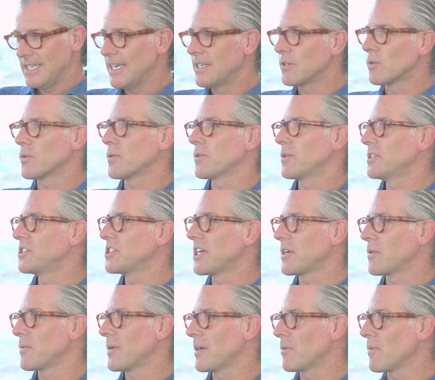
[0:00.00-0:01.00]
in order to
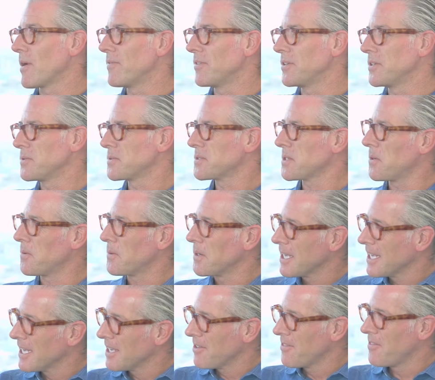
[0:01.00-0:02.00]
generate revenue. So
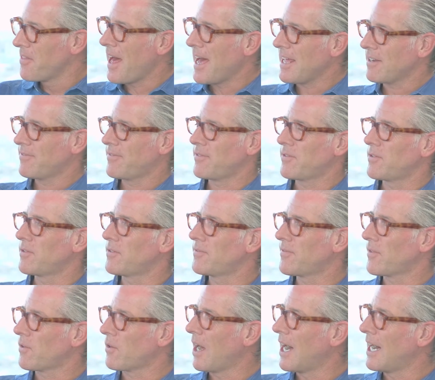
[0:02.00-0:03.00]
that
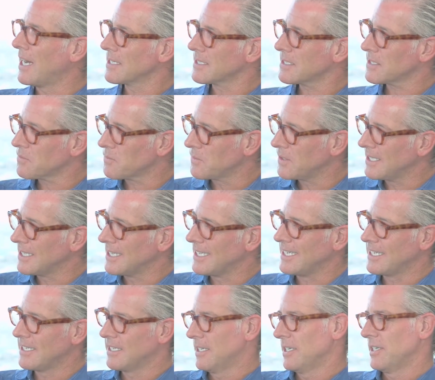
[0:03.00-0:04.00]
for us,
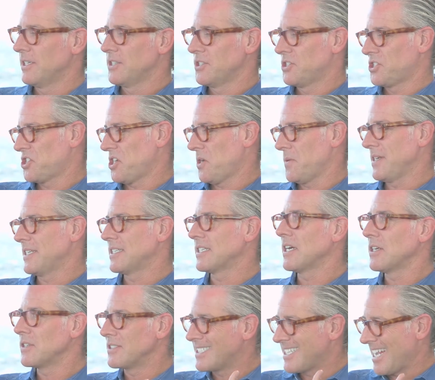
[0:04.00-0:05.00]
really
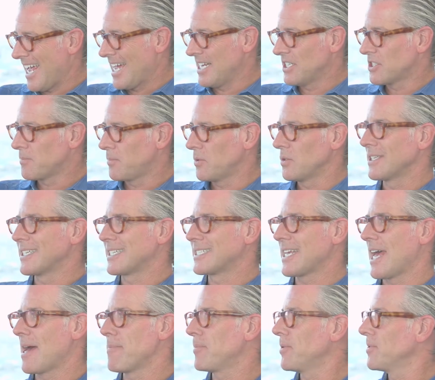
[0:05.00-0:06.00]
showing tangible
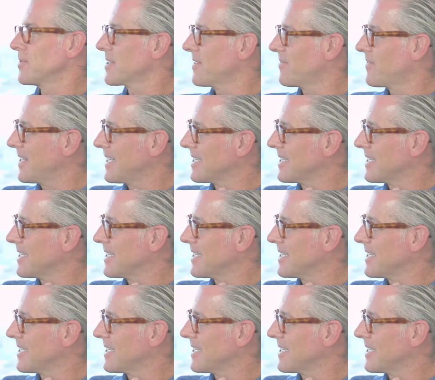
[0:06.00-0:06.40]
examples of